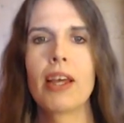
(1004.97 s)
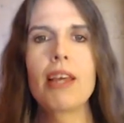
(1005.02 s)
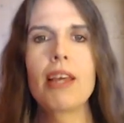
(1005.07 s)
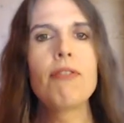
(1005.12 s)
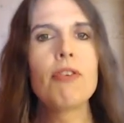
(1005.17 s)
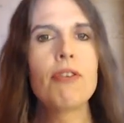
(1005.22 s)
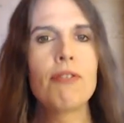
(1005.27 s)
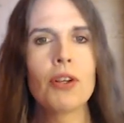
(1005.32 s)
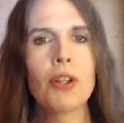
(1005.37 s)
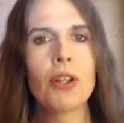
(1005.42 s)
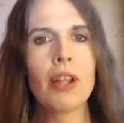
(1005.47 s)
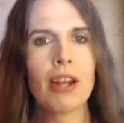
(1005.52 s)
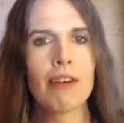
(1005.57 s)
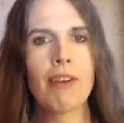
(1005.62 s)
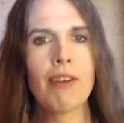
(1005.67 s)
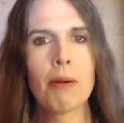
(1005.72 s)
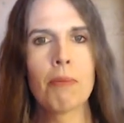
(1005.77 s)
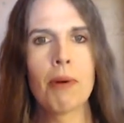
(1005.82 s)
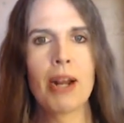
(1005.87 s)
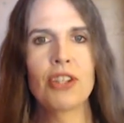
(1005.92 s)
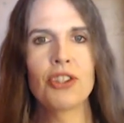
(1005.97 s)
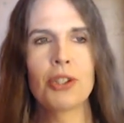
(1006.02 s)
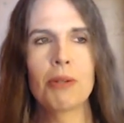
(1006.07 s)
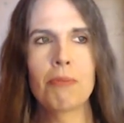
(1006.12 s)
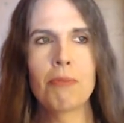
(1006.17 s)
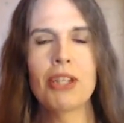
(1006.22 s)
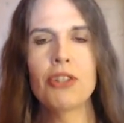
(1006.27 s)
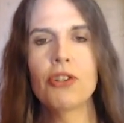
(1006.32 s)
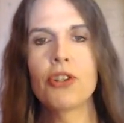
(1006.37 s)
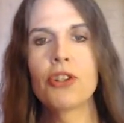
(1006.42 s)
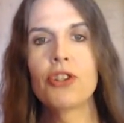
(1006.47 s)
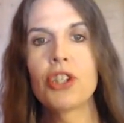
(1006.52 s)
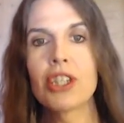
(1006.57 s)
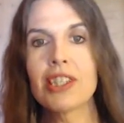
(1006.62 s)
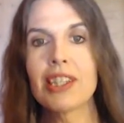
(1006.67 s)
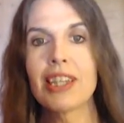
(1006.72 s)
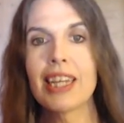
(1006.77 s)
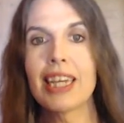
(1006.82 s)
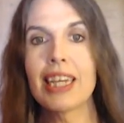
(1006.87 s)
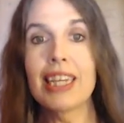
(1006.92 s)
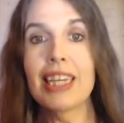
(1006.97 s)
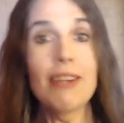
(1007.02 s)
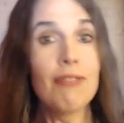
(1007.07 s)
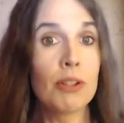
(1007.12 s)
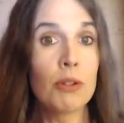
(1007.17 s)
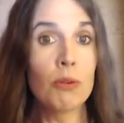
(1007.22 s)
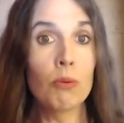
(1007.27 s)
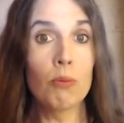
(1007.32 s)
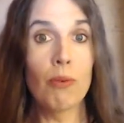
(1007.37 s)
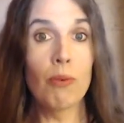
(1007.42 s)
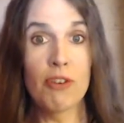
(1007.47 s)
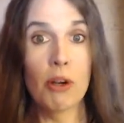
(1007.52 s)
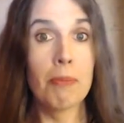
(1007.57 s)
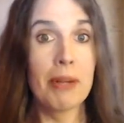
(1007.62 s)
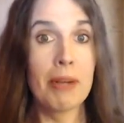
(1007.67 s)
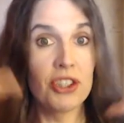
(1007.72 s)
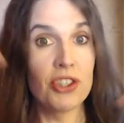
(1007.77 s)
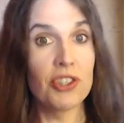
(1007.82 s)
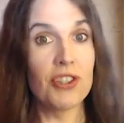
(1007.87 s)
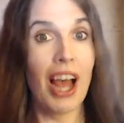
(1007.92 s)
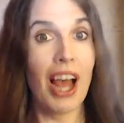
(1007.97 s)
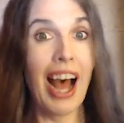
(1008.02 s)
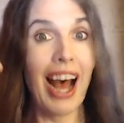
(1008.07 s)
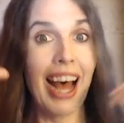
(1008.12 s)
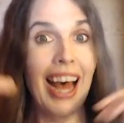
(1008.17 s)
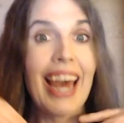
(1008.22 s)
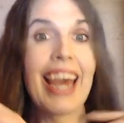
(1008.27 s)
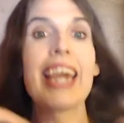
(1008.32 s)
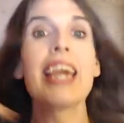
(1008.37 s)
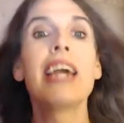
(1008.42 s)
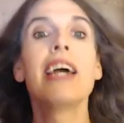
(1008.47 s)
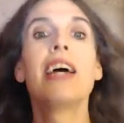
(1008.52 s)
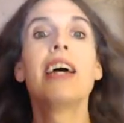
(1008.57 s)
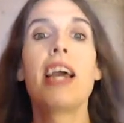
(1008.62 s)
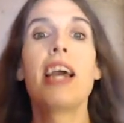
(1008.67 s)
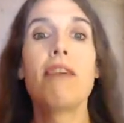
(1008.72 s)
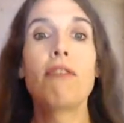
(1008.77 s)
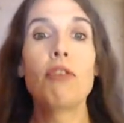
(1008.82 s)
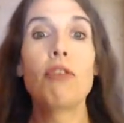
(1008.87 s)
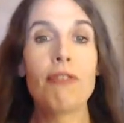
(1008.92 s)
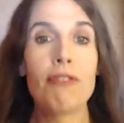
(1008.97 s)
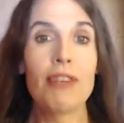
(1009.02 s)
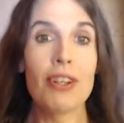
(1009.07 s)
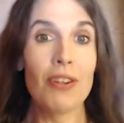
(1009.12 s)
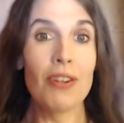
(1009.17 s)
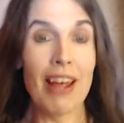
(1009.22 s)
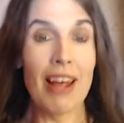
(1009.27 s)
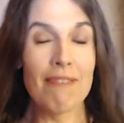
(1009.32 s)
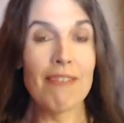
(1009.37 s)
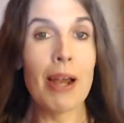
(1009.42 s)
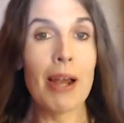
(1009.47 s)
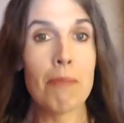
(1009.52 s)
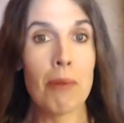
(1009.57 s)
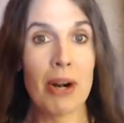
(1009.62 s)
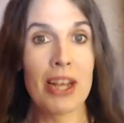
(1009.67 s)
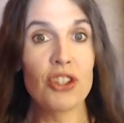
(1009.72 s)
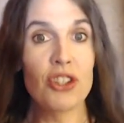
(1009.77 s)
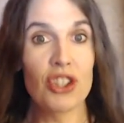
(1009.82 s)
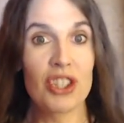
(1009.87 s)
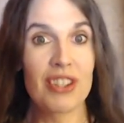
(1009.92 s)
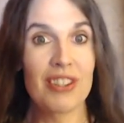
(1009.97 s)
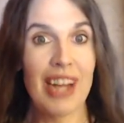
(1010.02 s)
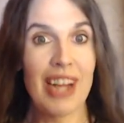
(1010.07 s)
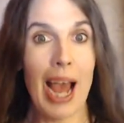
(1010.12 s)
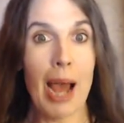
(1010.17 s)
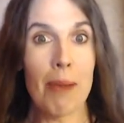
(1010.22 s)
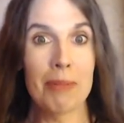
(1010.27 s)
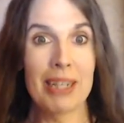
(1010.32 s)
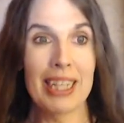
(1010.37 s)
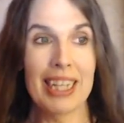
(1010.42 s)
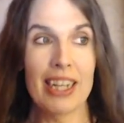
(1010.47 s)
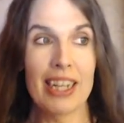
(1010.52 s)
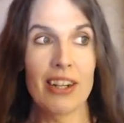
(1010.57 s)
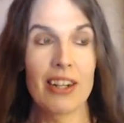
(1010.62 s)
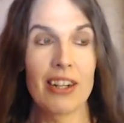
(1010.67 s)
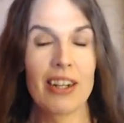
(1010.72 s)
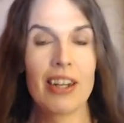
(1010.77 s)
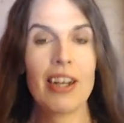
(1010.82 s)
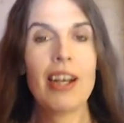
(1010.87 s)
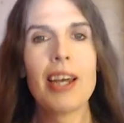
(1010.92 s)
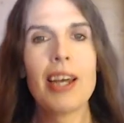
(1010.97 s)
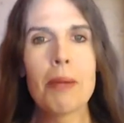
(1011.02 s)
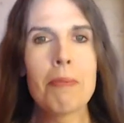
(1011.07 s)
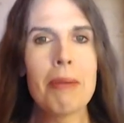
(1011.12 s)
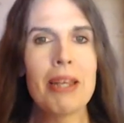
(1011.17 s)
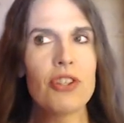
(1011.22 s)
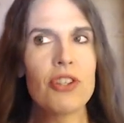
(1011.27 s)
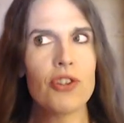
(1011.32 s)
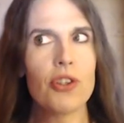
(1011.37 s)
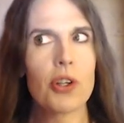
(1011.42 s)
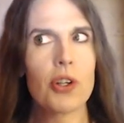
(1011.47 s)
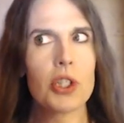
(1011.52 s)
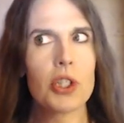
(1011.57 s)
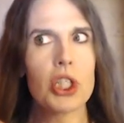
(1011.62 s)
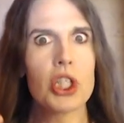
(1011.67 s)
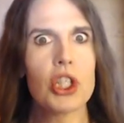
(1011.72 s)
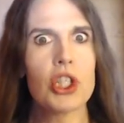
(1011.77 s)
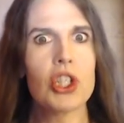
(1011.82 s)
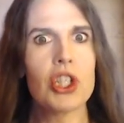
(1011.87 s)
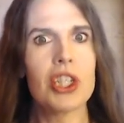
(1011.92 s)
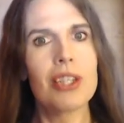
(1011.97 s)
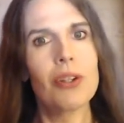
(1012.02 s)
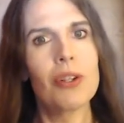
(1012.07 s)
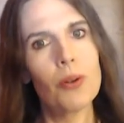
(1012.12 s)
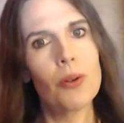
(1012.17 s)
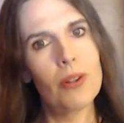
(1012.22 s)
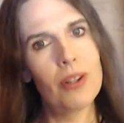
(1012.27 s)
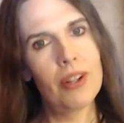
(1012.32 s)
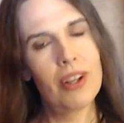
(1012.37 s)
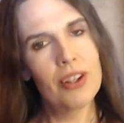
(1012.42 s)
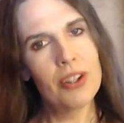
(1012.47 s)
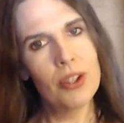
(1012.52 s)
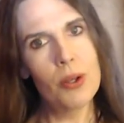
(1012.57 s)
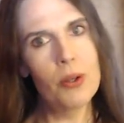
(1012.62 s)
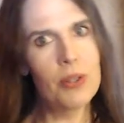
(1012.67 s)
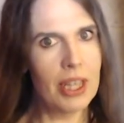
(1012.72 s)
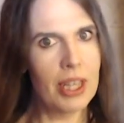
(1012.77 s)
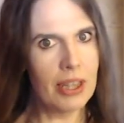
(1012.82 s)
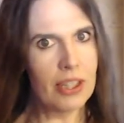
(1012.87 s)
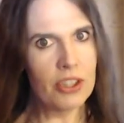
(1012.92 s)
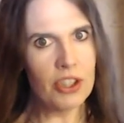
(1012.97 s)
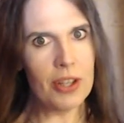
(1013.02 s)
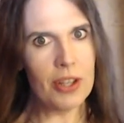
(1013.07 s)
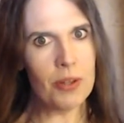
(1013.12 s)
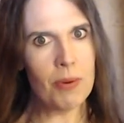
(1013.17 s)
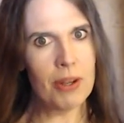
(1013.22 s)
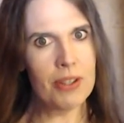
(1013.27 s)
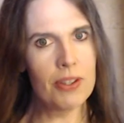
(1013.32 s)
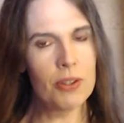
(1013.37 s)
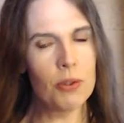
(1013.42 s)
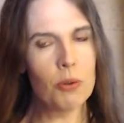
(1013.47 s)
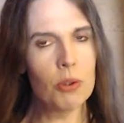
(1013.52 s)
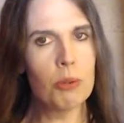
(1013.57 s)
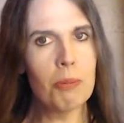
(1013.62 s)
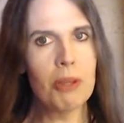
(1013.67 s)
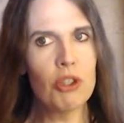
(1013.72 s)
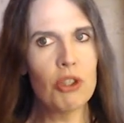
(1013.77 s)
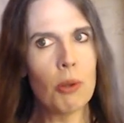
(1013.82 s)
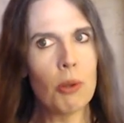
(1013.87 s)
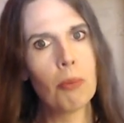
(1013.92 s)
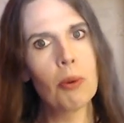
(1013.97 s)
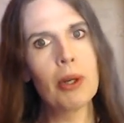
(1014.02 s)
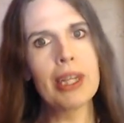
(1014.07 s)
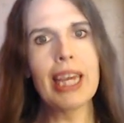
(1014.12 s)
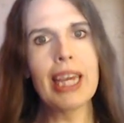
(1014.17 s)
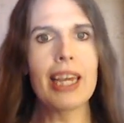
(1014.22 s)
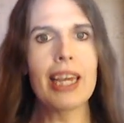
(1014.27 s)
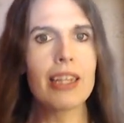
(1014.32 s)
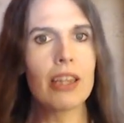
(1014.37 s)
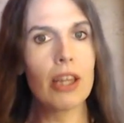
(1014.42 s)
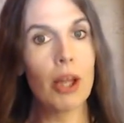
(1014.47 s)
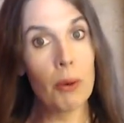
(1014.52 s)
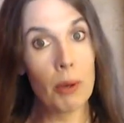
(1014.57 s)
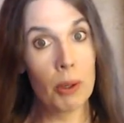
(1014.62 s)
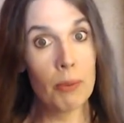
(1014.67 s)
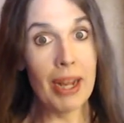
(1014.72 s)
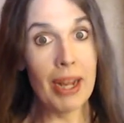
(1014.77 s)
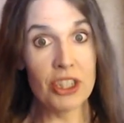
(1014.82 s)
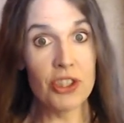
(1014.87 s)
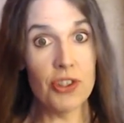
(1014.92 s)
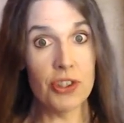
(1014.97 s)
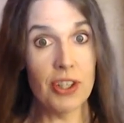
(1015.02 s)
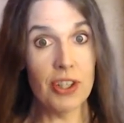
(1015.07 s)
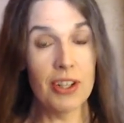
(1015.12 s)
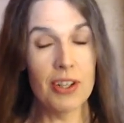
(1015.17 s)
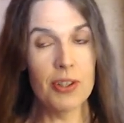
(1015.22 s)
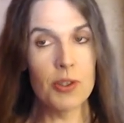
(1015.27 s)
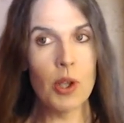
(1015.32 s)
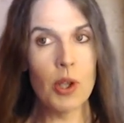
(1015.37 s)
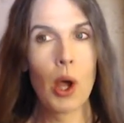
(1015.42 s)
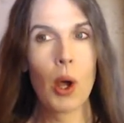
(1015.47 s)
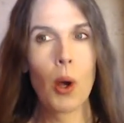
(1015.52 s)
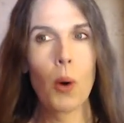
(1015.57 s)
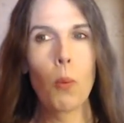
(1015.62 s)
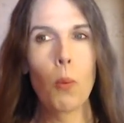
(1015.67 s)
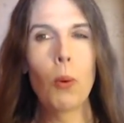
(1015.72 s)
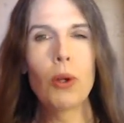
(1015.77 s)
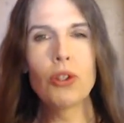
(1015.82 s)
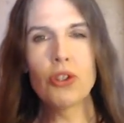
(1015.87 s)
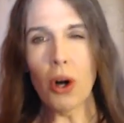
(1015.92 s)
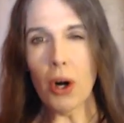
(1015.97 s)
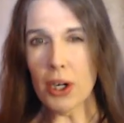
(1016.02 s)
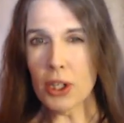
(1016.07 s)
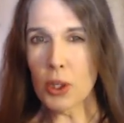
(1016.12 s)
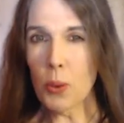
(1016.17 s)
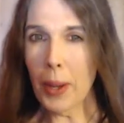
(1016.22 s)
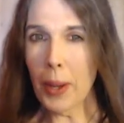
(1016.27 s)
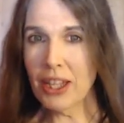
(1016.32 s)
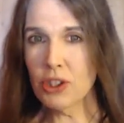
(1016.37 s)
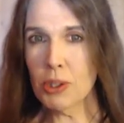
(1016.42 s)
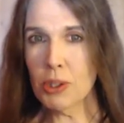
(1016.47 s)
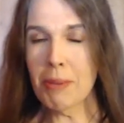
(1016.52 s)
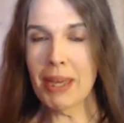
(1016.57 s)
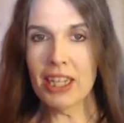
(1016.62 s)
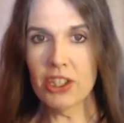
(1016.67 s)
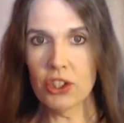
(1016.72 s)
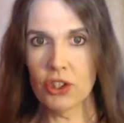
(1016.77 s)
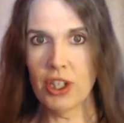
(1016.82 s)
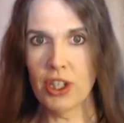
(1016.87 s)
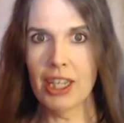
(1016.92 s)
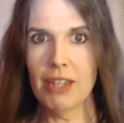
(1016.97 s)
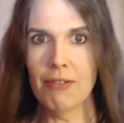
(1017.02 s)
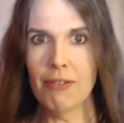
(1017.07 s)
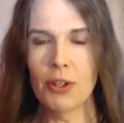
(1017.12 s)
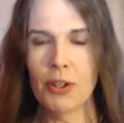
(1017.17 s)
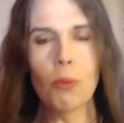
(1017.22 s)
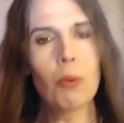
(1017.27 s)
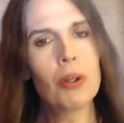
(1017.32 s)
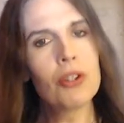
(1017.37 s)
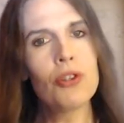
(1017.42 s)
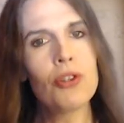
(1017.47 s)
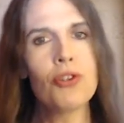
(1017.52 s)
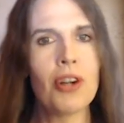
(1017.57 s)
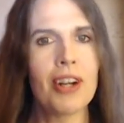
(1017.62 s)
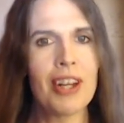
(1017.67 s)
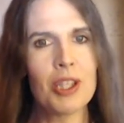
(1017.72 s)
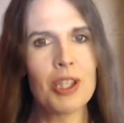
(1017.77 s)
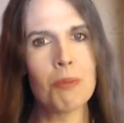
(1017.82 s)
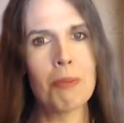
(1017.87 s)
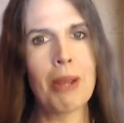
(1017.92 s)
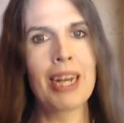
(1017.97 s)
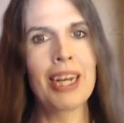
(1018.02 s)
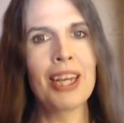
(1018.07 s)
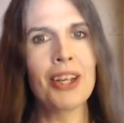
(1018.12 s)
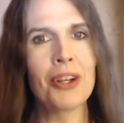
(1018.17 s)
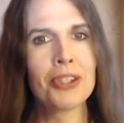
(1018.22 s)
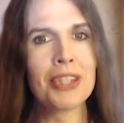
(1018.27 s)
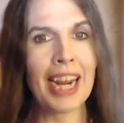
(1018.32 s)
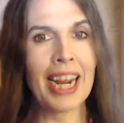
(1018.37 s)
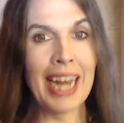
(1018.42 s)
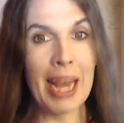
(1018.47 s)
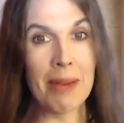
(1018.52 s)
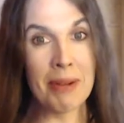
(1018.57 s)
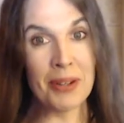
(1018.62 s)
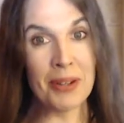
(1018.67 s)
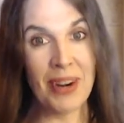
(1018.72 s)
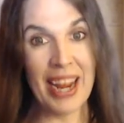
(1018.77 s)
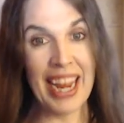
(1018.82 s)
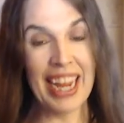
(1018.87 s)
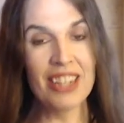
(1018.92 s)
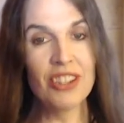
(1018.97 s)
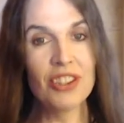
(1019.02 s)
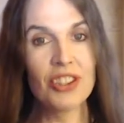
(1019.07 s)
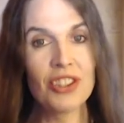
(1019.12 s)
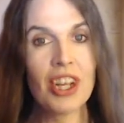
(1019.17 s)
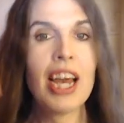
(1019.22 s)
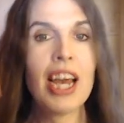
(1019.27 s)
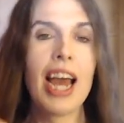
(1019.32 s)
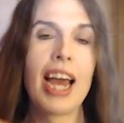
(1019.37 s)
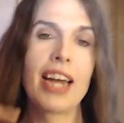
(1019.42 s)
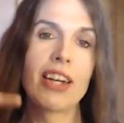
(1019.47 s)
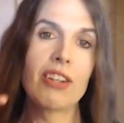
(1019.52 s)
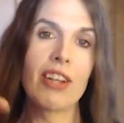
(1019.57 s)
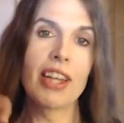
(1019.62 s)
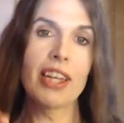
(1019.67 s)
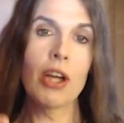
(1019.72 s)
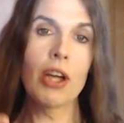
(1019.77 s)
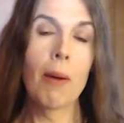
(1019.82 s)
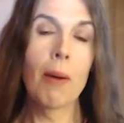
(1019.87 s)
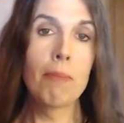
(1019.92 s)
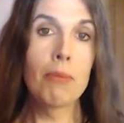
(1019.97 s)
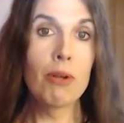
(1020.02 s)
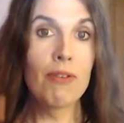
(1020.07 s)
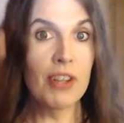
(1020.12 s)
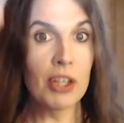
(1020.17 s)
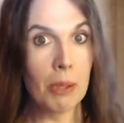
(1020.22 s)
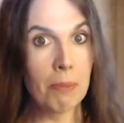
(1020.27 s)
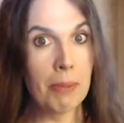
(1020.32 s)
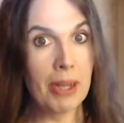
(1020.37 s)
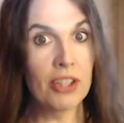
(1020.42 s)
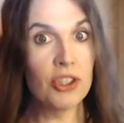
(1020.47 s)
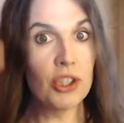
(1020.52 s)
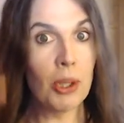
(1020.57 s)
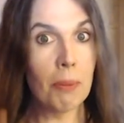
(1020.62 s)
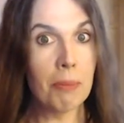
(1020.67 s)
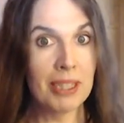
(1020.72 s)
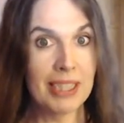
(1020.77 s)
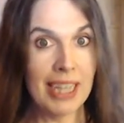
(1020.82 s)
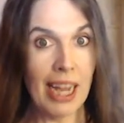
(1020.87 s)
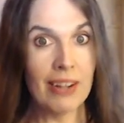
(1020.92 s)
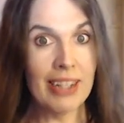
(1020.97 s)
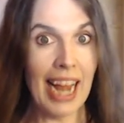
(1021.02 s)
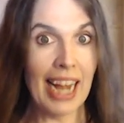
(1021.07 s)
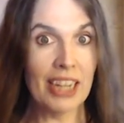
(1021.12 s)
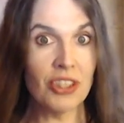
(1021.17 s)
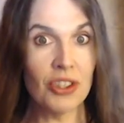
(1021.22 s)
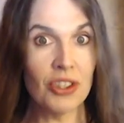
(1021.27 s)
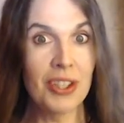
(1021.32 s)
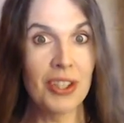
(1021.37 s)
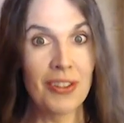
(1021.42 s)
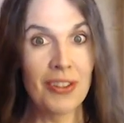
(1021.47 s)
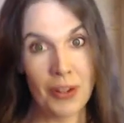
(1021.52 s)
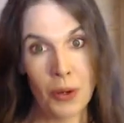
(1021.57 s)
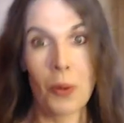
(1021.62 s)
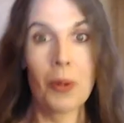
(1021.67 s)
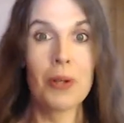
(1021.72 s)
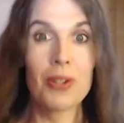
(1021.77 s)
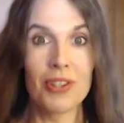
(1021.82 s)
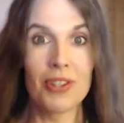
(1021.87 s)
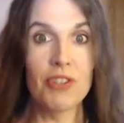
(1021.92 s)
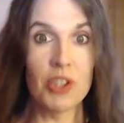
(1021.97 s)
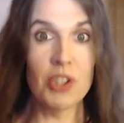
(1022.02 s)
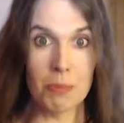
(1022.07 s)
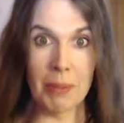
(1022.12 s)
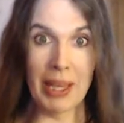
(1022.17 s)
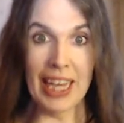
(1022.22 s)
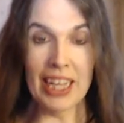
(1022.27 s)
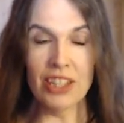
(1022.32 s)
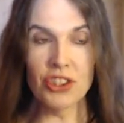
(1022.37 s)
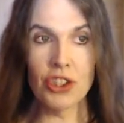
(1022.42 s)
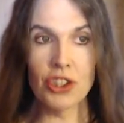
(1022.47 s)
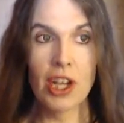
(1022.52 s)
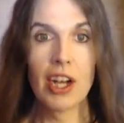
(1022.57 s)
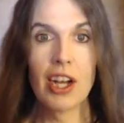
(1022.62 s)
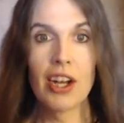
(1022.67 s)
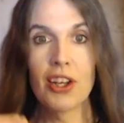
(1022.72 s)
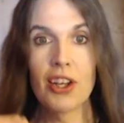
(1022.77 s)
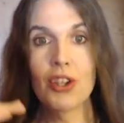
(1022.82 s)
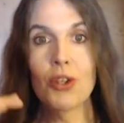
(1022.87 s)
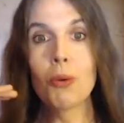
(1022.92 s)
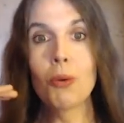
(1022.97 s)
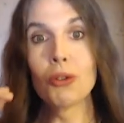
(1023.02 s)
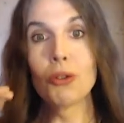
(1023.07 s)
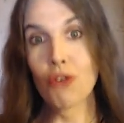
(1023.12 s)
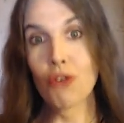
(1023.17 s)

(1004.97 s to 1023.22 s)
if you feel a lot of vibration, it means you're just like, even if your pitch is high, if you feel that vibration happening here, it means you're still using the chest resonance, which means you're bringing in lower registers, which are going to make it tricky for you. Once you start expanding your dynamic range and you're like moving your pitch up and down naturally in the course of speech, you will